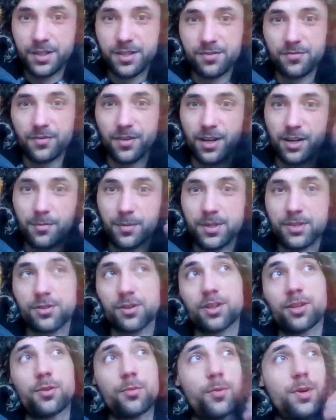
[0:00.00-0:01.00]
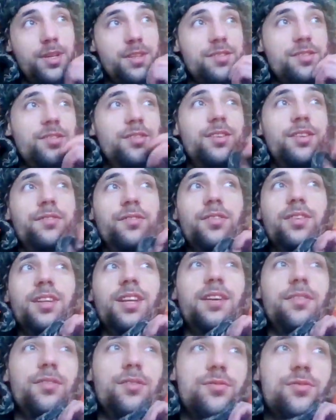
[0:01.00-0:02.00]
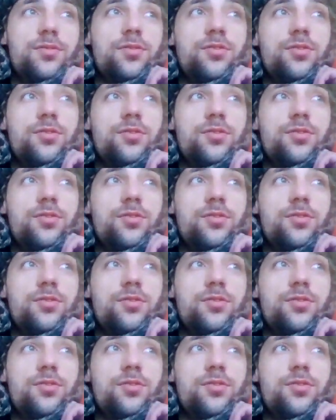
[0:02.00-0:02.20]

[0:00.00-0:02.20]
environments all at once on different levels,